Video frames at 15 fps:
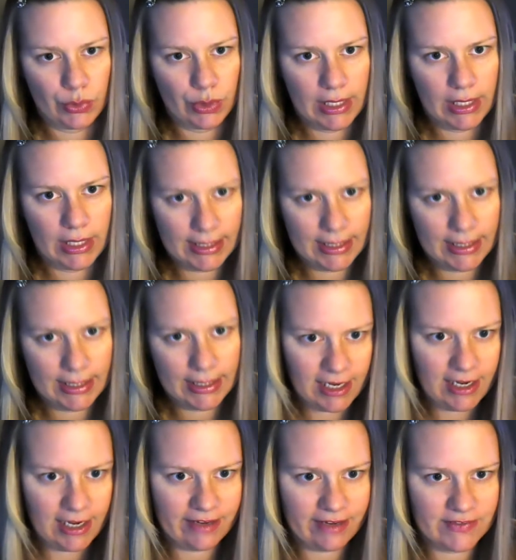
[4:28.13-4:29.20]

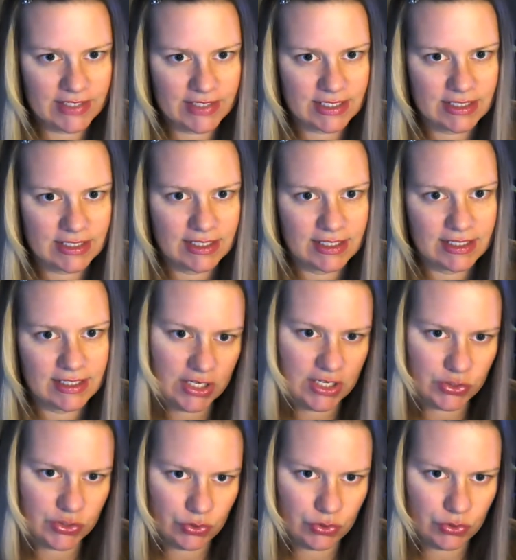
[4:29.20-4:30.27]
executives, you need
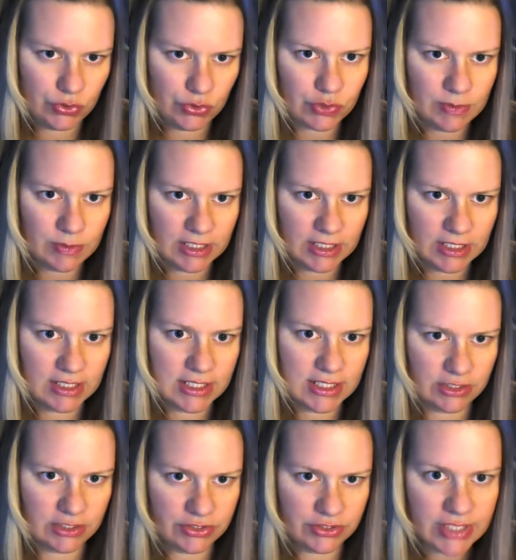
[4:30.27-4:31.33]
2 distributors
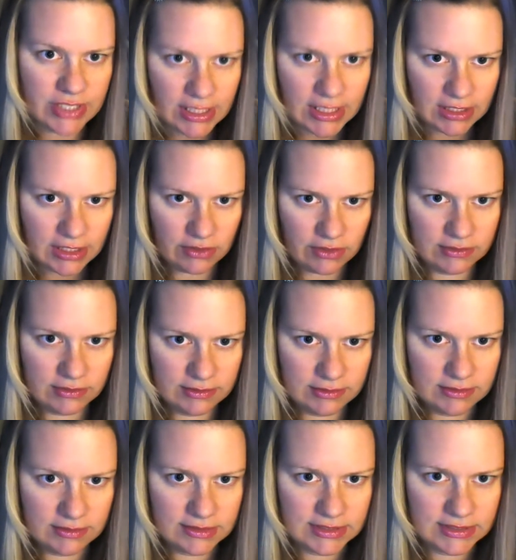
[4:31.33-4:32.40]
underneath you
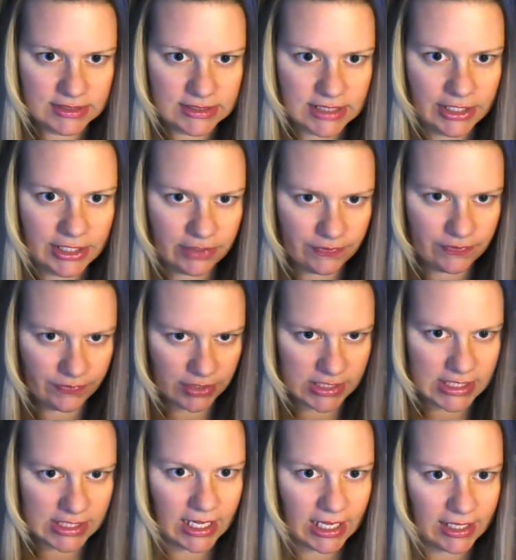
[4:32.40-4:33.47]
on your first
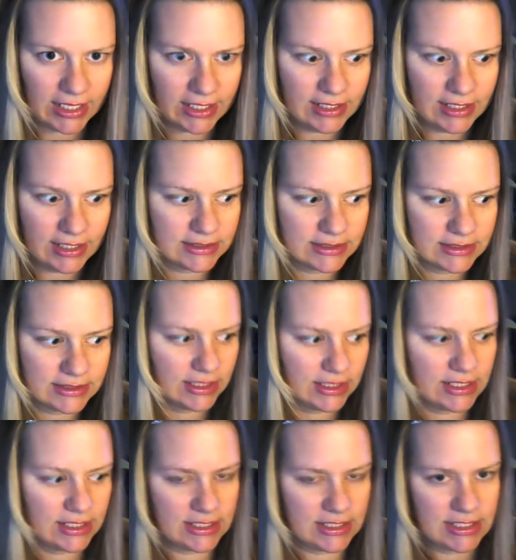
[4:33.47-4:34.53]
line,
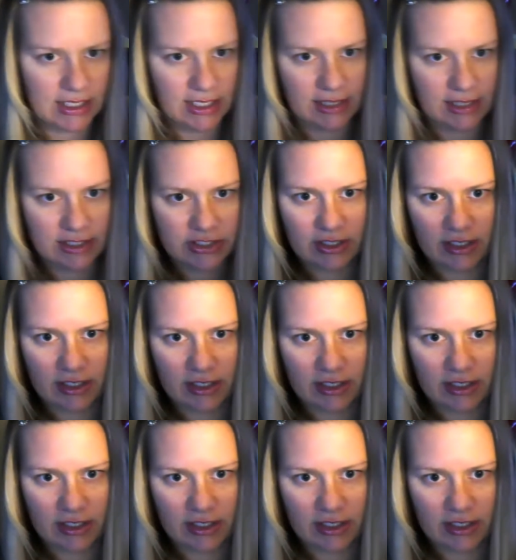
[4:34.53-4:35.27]
just like the chart,